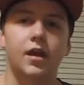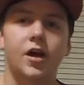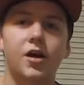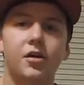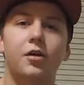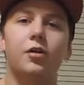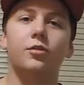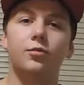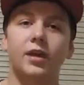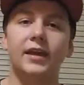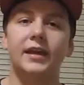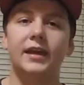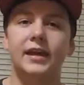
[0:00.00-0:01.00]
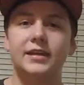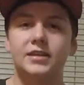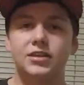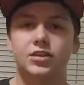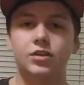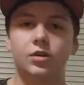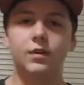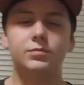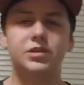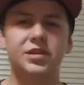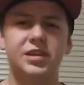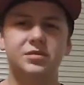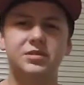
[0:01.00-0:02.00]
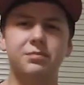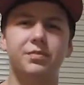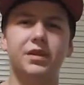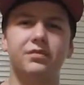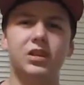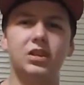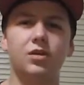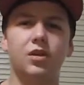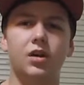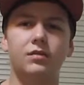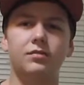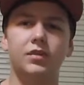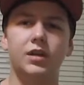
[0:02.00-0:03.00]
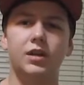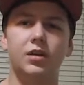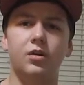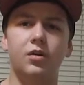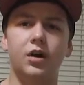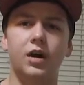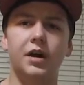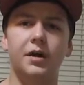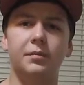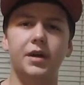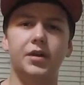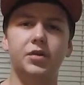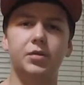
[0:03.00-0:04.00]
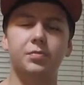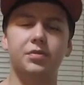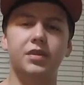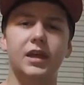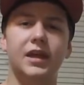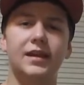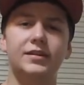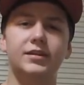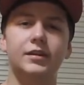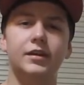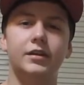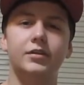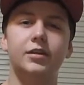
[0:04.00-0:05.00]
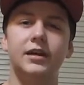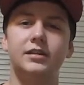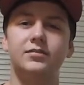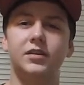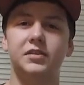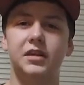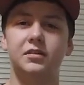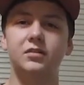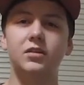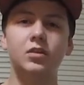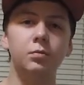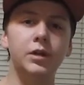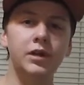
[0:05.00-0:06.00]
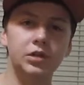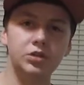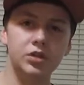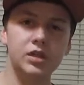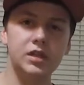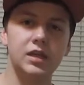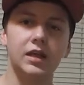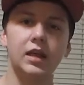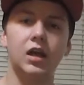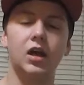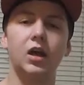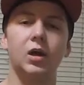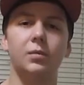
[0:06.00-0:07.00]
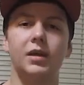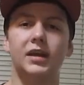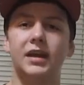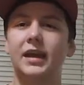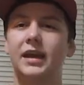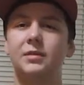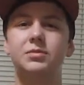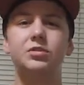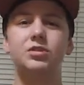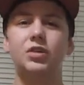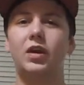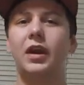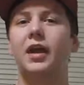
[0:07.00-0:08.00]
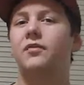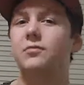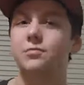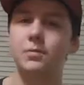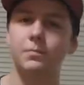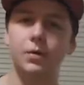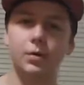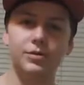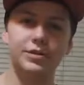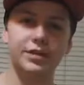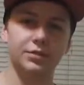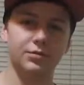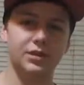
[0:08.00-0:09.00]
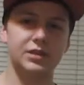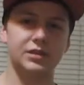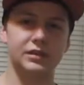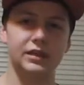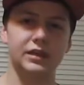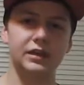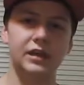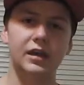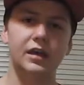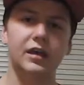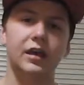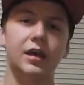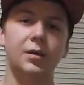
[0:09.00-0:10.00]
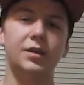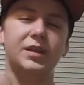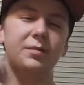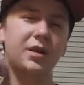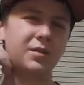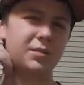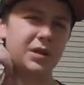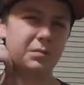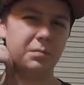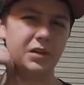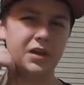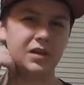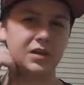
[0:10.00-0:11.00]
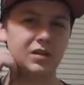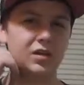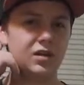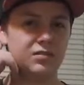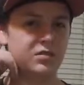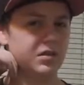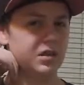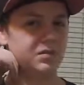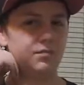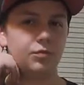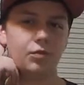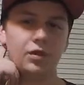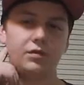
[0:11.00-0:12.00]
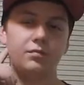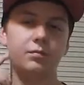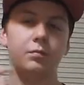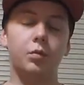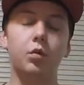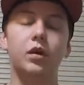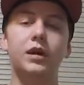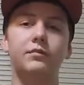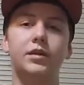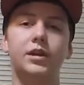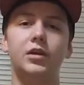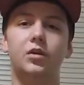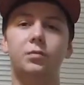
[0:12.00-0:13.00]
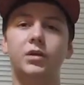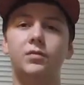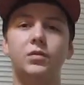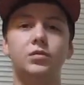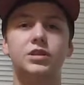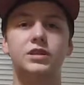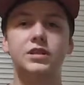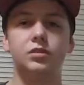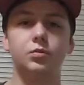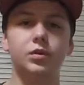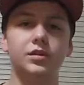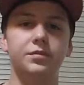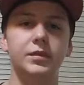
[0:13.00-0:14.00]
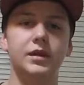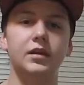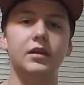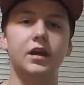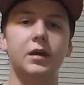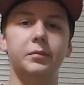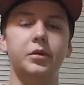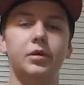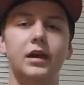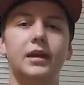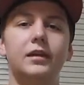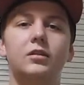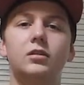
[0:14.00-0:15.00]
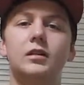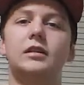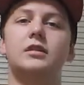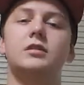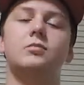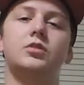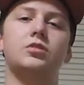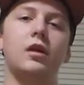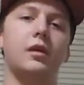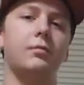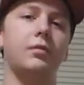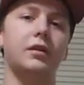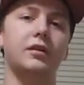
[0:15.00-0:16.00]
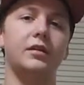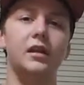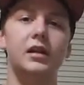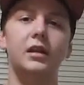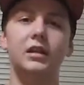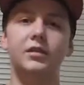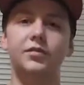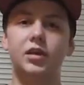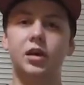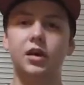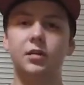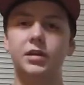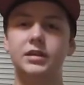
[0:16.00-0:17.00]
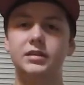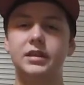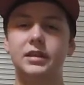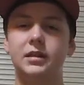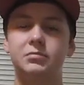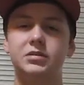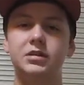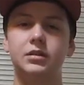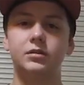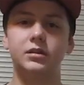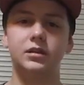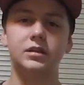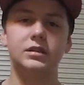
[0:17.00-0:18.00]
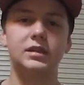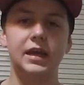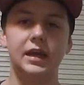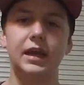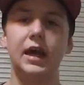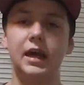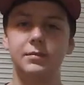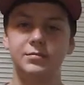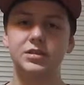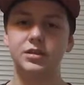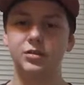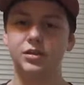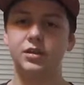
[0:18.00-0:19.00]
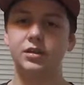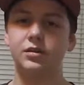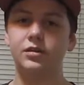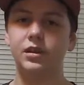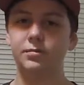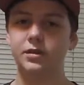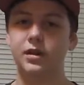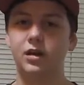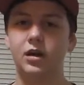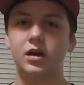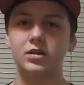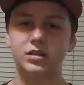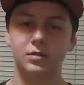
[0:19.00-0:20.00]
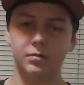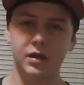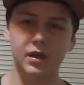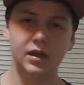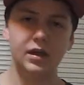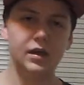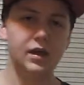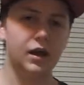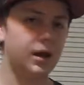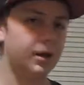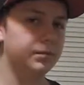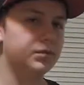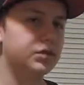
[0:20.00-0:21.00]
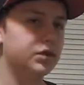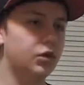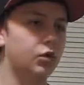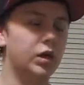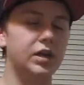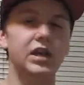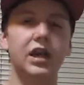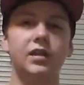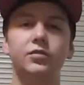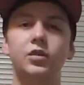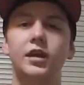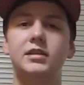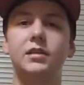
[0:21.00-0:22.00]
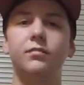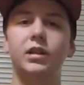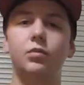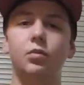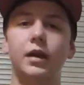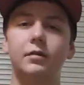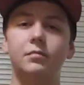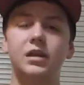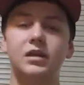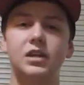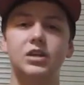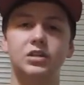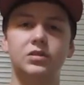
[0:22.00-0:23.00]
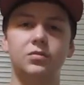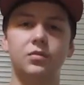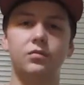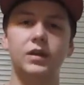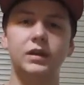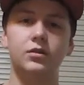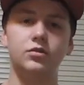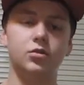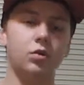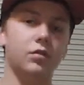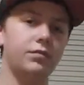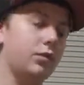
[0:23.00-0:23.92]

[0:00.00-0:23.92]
Alrighty guys, so I'm sorry that was a bit of a long video. I hope that you guys found that a little bit interesting. And again, I'm so sorry I haven't been posting recently. And that might have been a bit of a boring video, but if you're still with me, go ahead and click the subscribe button. Leave a comment saying I'm still here. That'd be awesome. Yeah, if you guys have any recommendations for videos, or if